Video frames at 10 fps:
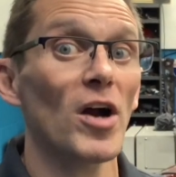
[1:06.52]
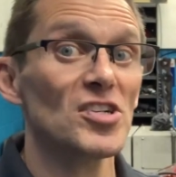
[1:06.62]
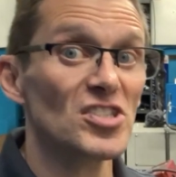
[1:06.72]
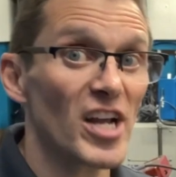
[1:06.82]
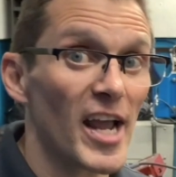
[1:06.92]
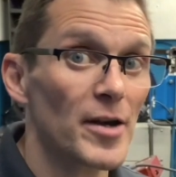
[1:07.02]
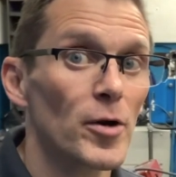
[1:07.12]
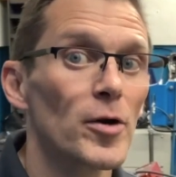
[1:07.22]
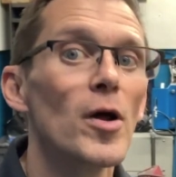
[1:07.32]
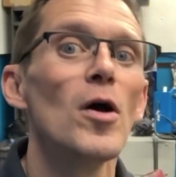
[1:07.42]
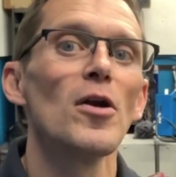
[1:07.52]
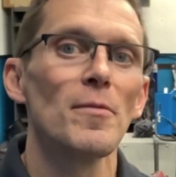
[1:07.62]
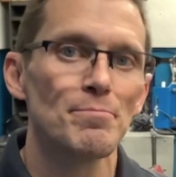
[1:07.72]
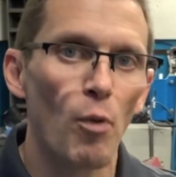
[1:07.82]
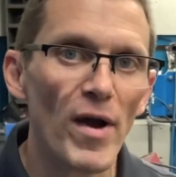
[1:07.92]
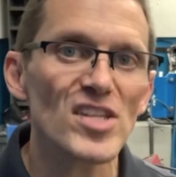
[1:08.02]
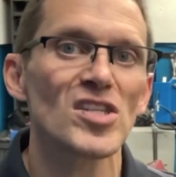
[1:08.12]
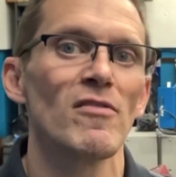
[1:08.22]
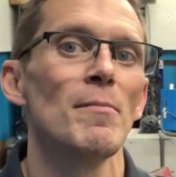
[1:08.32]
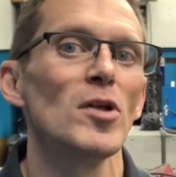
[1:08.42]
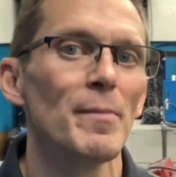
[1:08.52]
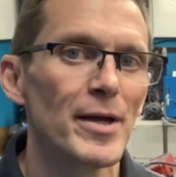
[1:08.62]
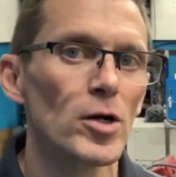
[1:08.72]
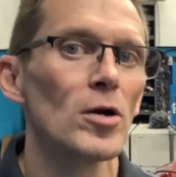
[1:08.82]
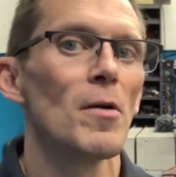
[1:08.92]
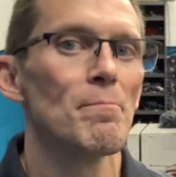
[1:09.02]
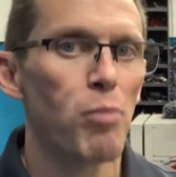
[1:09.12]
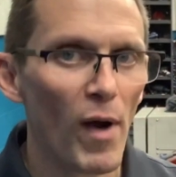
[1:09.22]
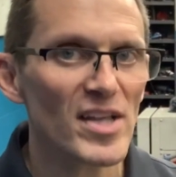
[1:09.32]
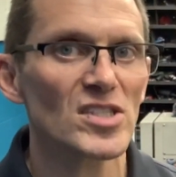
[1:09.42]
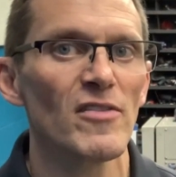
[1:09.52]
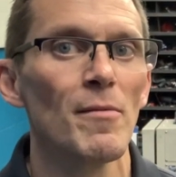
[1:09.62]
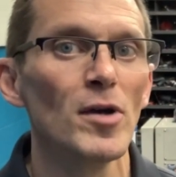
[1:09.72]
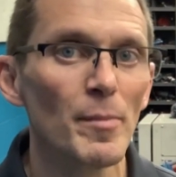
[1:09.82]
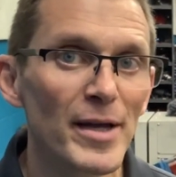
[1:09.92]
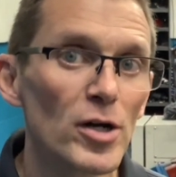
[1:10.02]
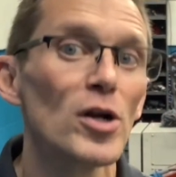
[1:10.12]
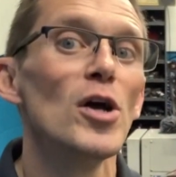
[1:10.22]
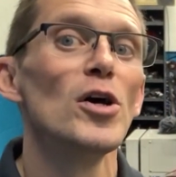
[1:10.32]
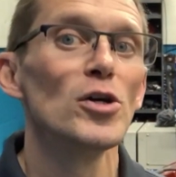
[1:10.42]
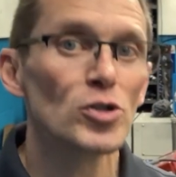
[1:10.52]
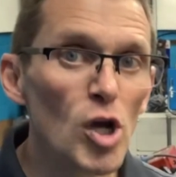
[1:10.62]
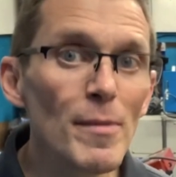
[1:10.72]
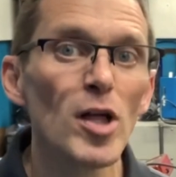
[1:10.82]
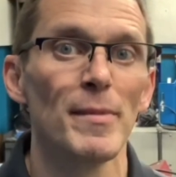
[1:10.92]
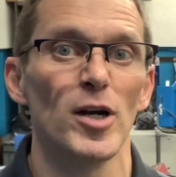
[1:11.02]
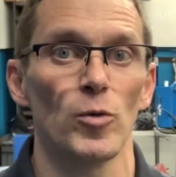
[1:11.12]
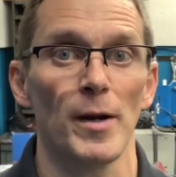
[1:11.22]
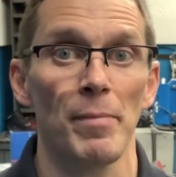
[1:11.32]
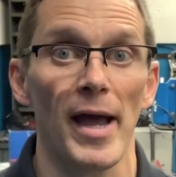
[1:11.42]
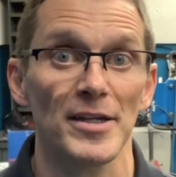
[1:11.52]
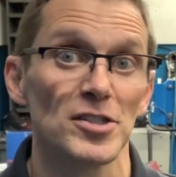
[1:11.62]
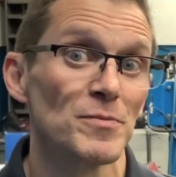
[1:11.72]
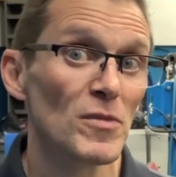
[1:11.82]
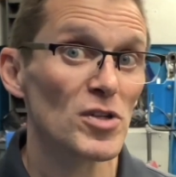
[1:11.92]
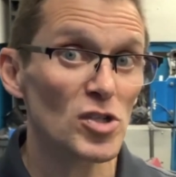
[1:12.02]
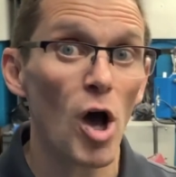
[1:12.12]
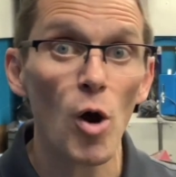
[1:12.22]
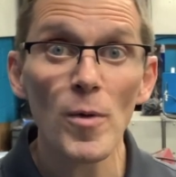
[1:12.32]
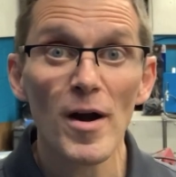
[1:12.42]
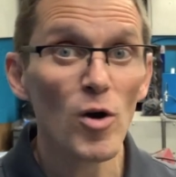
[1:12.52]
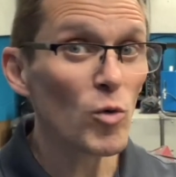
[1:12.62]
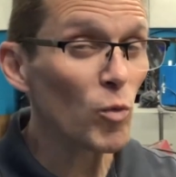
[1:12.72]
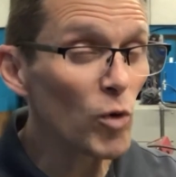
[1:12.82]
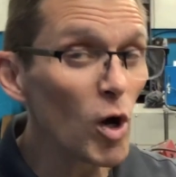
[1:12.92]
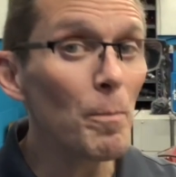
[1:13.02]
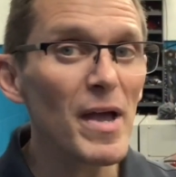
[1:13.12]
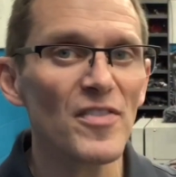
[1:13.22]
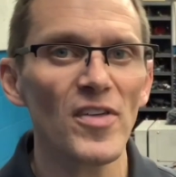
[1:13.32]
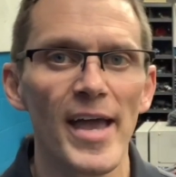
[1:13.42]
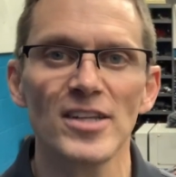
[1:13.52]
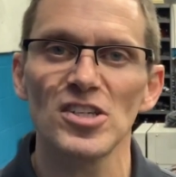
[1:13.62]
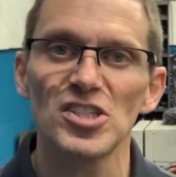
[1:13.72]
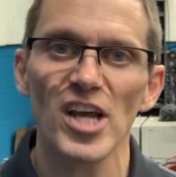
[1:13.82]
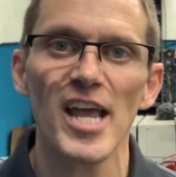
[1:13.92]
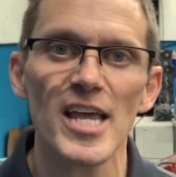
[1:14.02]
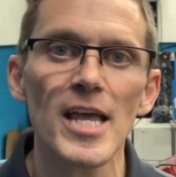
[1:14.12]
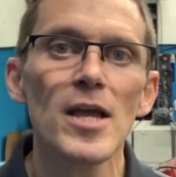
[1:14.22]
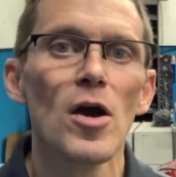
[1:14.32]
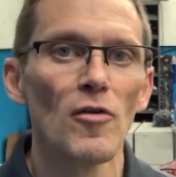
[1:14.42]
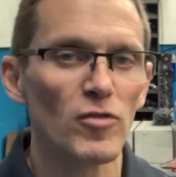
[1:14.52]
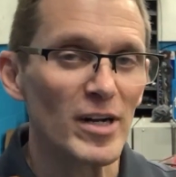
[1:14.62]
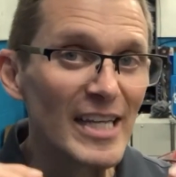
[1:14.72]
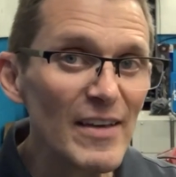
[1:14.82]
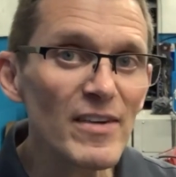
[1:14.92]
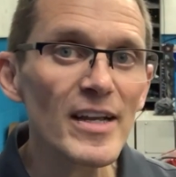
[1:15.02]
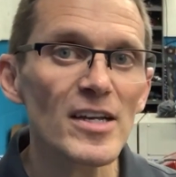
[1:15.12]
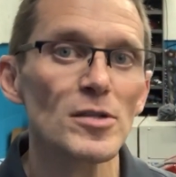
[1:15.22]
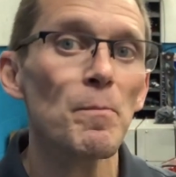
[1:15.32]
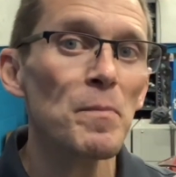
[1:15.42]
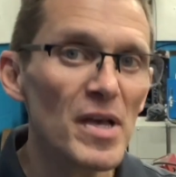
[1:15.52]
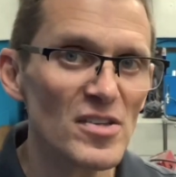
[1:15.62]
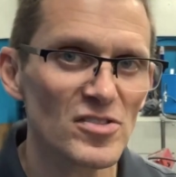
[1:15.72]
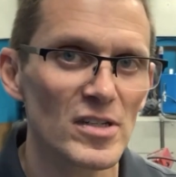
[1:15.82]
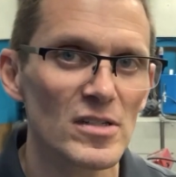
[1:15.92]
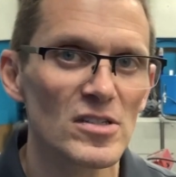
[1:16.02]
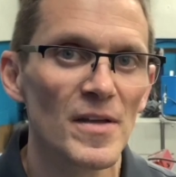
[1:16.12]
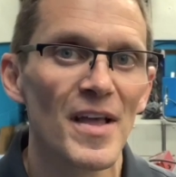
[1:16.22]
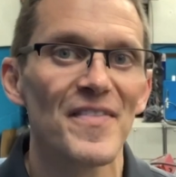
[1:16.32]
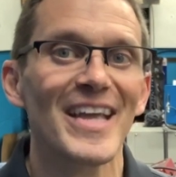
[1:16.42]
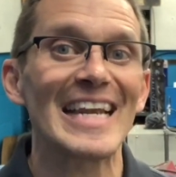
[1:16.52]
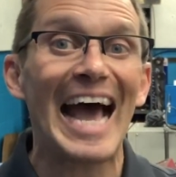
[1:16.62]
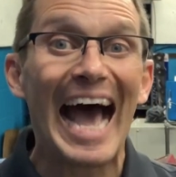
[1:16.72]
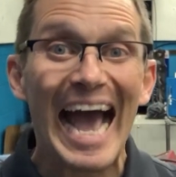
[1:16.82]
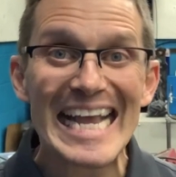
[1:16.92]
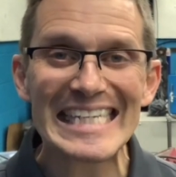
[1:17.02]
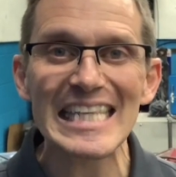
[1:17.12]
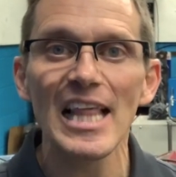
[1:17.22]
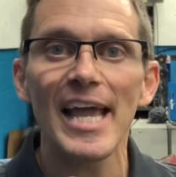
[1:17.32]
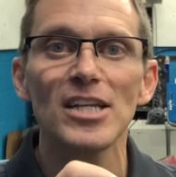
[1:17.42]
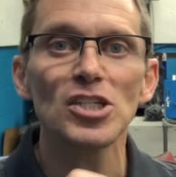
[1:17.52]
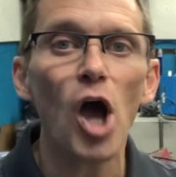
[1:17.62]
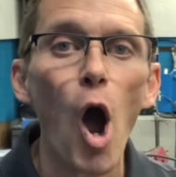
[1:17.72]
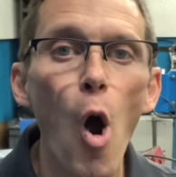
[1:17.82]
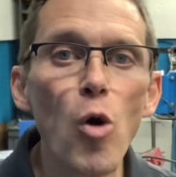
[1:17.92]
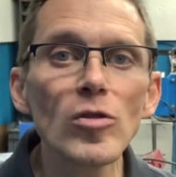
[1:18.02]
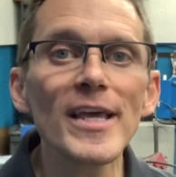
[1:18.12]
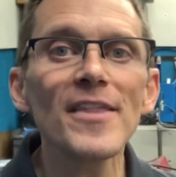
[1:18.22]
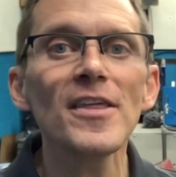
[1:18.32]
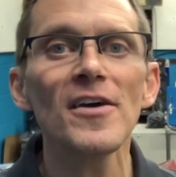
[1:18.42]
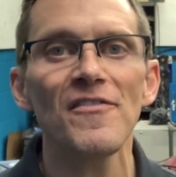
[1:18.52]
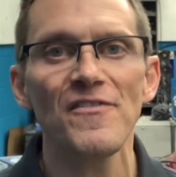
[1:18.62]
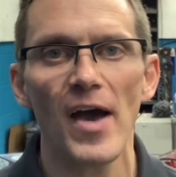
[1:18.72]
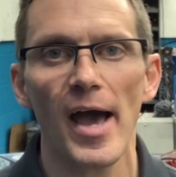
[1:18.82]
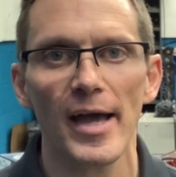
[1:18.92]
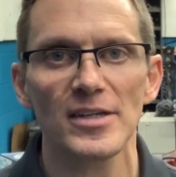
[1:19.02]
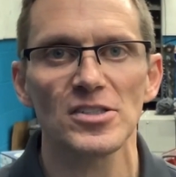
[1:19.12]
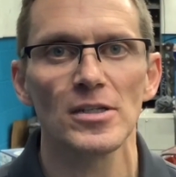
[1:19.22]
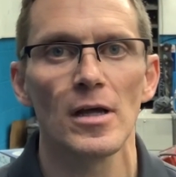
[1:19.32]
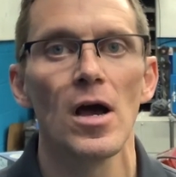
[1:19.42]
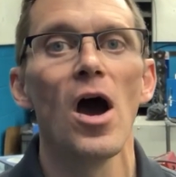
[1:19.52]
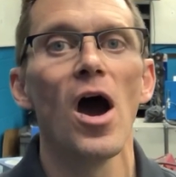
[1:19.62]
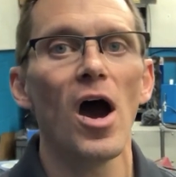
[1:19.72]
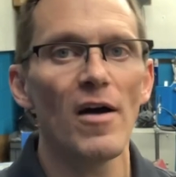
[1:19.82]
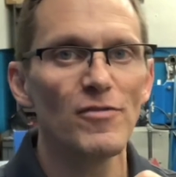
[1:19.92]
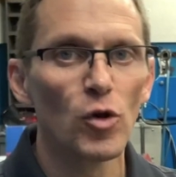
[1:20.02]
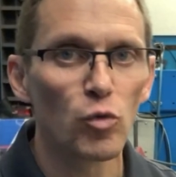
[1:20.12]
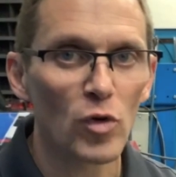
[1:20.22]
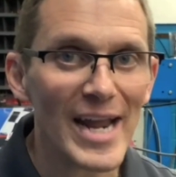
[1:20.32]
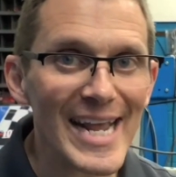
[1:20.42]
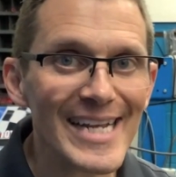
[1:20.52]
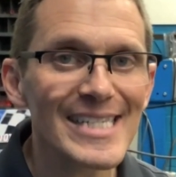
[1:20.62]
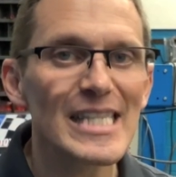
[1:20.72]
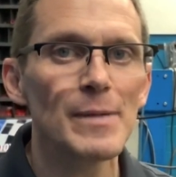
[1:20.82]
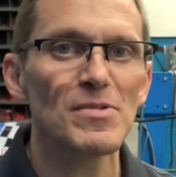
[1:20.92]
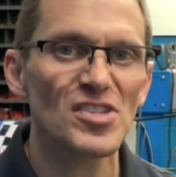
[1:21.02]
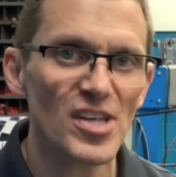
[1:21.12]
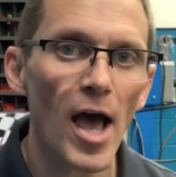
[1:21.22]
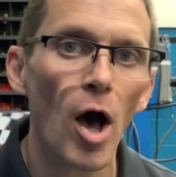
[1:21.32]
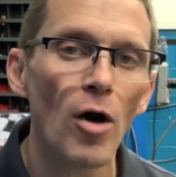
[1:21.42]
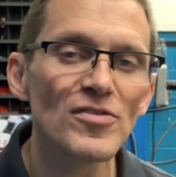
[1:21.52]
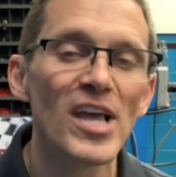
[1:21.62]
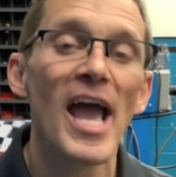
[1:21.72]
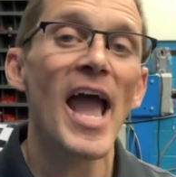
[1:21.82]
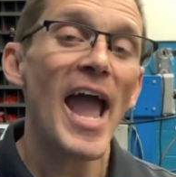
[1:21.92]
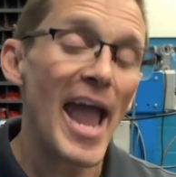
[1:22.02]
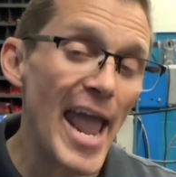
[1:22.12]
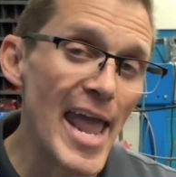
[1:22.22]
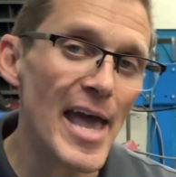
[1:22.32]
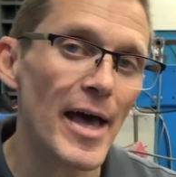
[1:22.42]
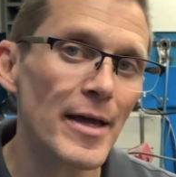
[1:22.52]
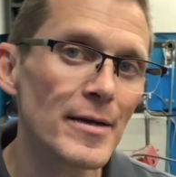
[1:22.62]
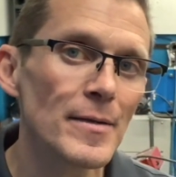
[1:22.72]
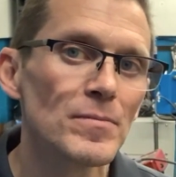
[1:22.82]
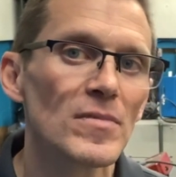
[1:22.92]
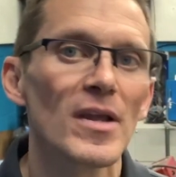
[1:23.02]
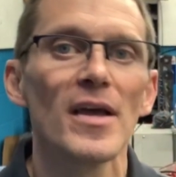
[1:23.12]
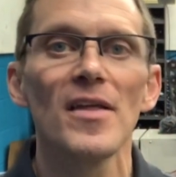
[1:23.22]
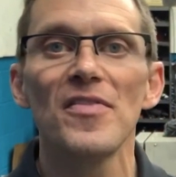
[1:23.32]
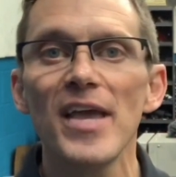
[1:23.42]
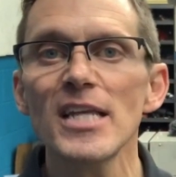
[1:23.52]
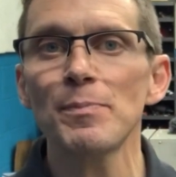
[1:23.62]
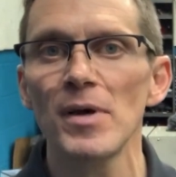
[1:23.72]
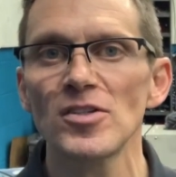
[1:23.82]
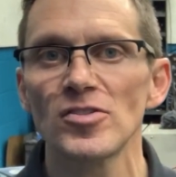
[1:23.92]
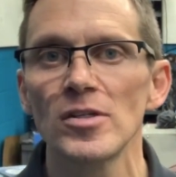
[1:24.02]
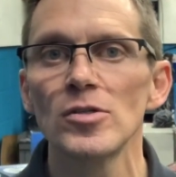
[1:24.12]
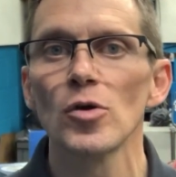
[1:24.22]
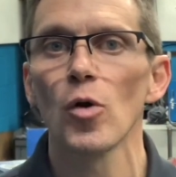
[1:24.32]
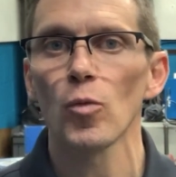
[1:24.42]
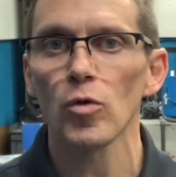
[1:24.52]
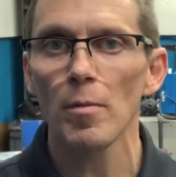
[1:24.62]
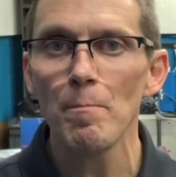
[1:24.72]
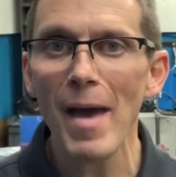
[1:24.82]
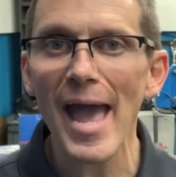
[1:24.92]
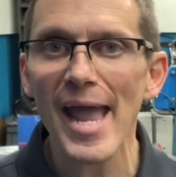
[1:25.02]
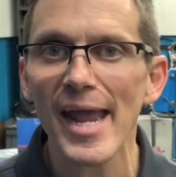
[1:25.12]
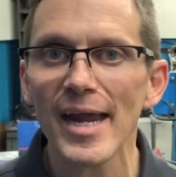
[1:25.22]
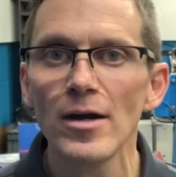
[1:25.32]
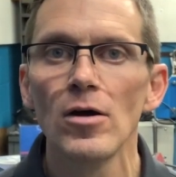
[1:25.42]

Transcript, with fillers: standard zero point seven millimeter, zero point seven millimeter, two millimeter ring package. So, real big thanks to J E for giving us pistons that can isolate only the effects of the rings themselves, and these pistons were made